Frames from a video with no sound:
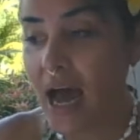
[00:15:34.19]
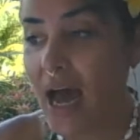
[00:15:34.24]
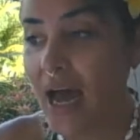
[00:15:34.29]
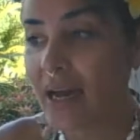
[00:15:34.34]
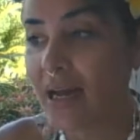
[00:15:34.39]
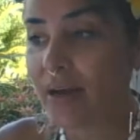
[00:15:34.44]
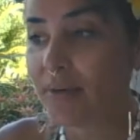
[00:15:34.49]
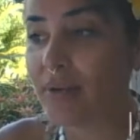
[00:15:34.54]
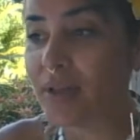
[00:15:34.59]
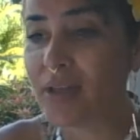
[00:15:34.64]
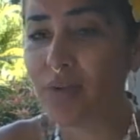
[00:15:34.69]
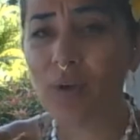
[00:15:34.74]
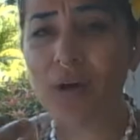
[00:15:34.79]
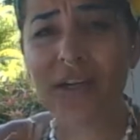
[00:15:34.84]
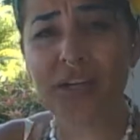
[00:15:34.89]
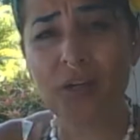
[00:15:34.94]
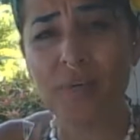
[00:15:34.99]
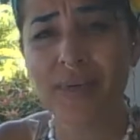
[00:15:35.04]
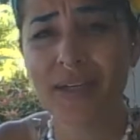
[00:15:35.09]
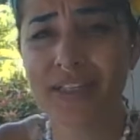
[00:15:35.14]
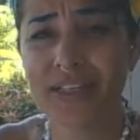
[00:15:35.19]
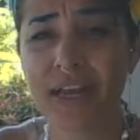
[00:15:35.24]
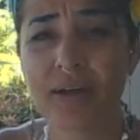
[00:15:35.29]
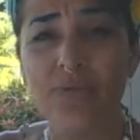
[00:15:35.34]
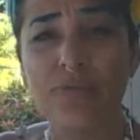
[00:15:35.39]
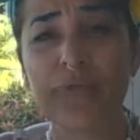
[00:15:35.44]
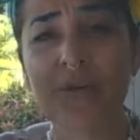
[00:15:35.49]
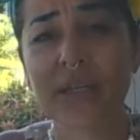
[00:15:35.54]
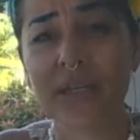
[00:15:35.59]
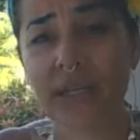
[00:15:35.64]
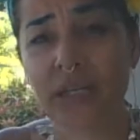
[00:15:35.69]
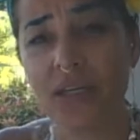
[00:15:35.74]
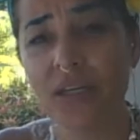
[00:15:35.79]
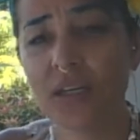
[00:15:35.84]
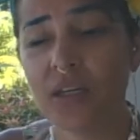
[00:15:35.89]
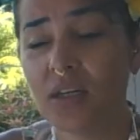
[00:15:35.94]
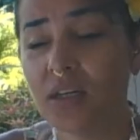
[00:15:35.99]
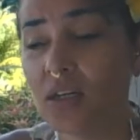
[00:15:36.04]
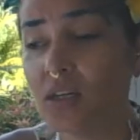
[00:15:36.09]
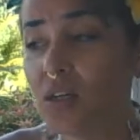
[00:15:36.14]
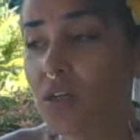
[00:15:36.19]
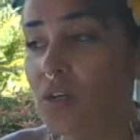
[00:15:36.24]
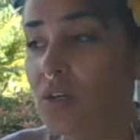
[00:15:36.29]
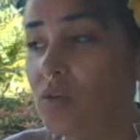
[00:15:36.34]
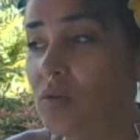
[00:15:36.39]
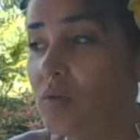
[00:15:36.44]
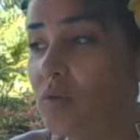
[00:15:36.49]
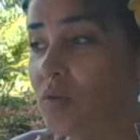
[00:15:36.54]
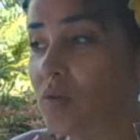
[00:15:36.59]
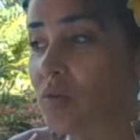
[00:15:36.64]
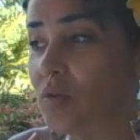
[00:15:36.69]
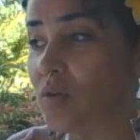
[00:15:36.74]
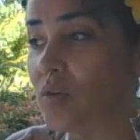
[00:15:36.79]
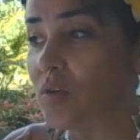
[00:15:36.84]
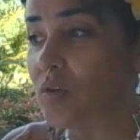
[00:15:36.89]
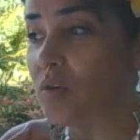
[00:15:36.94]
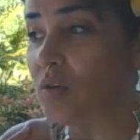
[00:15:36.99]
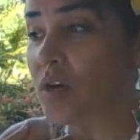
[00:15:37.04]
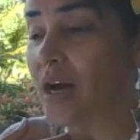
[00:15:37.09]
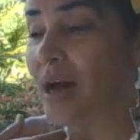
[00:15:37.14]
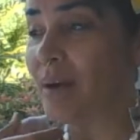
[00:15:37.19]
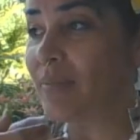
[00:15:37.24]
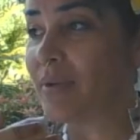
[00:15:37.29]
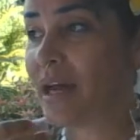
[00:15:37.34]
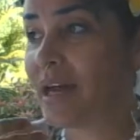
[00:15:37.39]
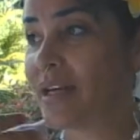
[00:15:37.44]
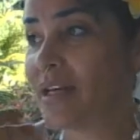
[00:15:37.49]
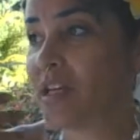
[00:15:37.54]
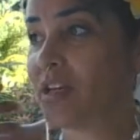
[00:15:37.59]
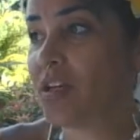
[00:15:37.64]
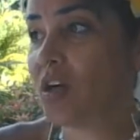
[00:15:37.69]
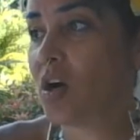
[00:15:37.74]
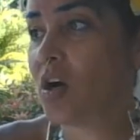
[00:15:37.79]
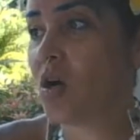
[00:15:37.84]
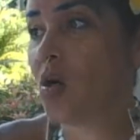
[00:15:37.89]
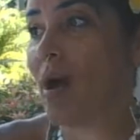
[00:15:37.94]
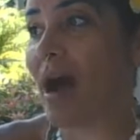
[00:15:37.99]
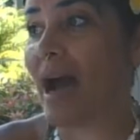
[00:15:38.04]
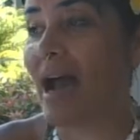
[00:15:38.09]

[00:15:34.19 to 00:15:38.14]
And I really want to do it because I really am like, you know,